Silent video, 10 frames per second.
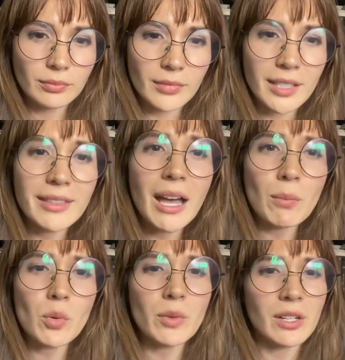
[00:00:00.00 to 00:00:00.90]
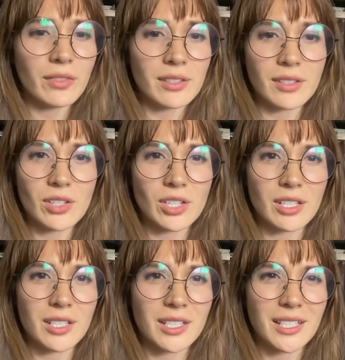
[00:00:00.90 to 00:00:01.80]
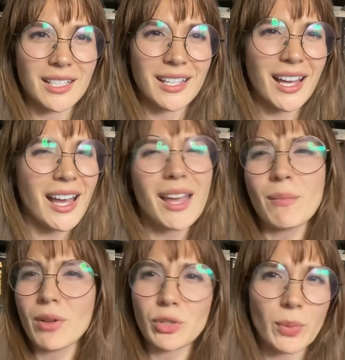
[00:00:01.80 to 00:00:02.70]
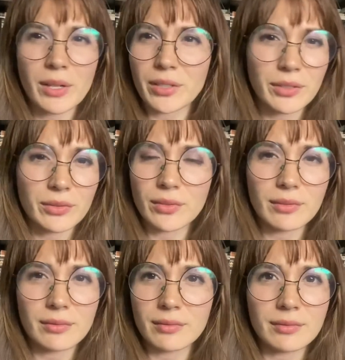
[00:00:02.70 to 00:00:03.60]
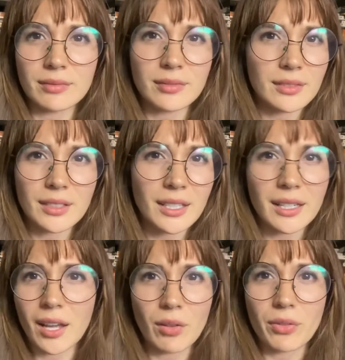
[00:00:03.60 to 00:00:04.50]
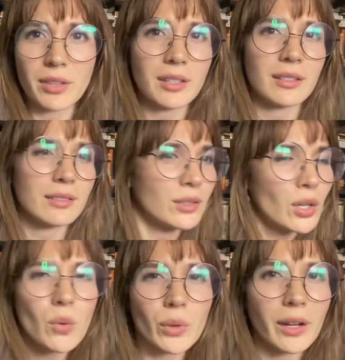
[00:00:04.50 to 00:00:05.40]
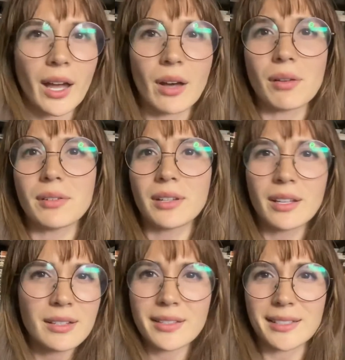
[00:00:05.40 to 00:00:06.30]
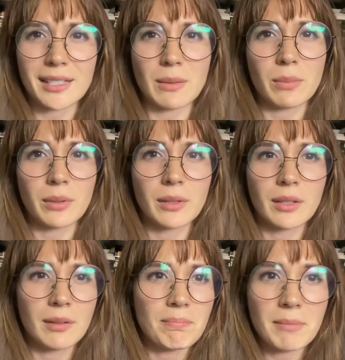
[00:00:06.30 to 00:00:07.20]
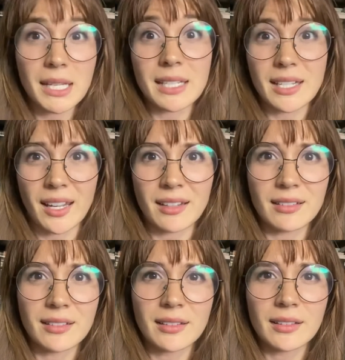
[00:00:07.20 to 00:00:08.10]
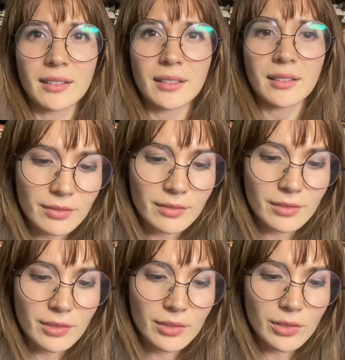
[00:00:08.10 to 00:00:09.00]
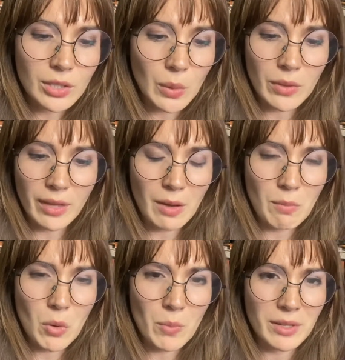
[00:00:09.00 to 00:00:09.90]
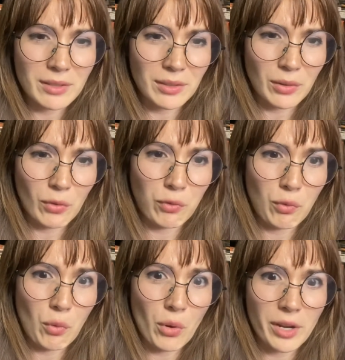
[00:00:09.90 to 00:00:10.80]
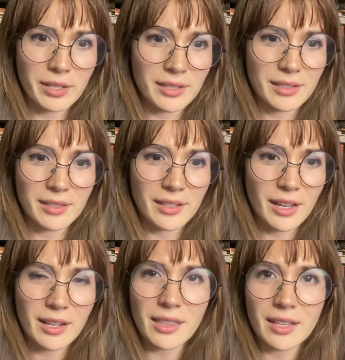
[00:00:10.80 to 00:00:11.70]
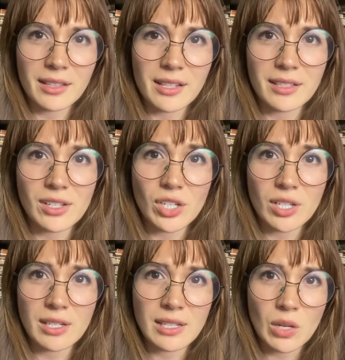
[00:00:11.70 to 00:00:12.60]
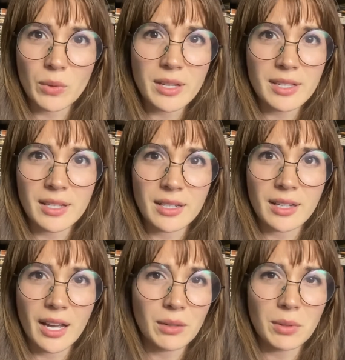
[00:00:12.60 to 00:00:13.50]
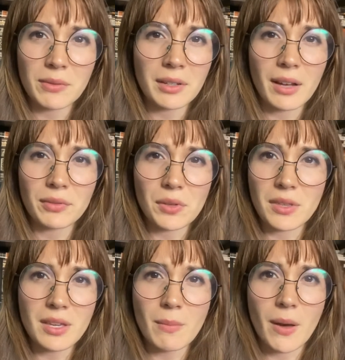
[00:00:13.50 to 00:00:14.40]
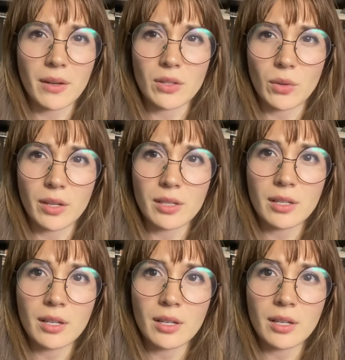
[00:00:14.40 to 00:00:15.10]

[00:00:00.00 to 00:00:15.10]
in that moment of decision, I'd much rather eat healthy, go work out, sleep, meditate. So in that moment, of course, the decision is so easy. I don't even have to think about it twice.